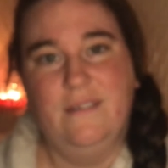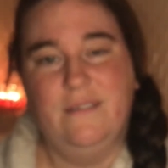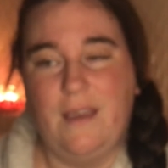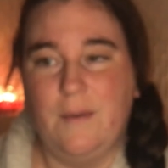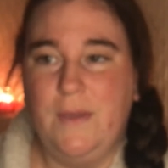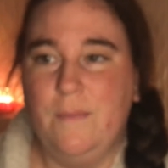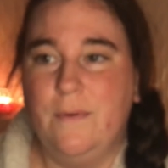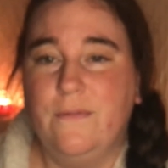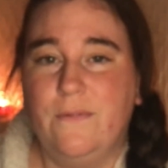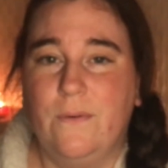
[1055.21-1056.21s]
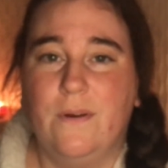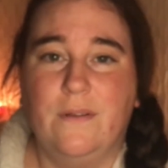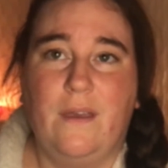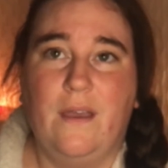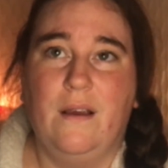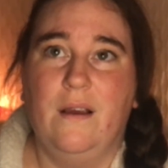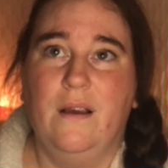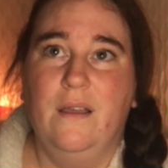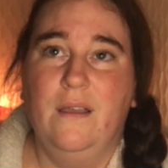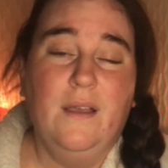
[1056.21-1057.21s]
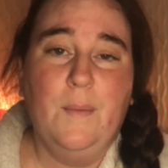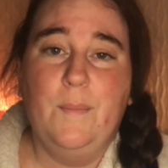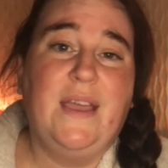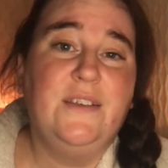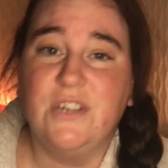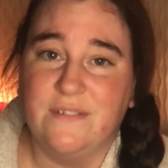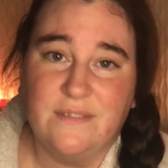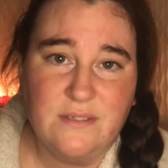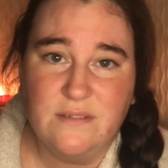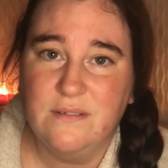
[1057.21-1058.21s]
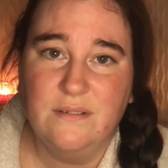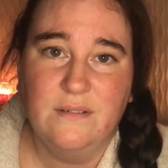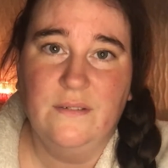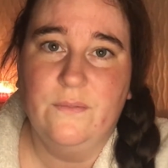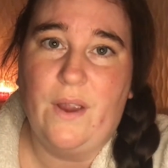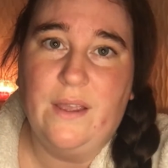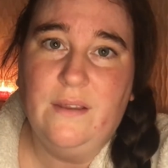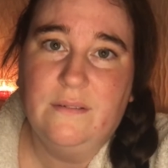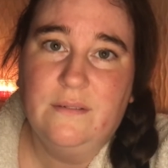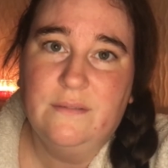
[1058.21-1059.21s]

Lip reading: Thank people for their patience, right?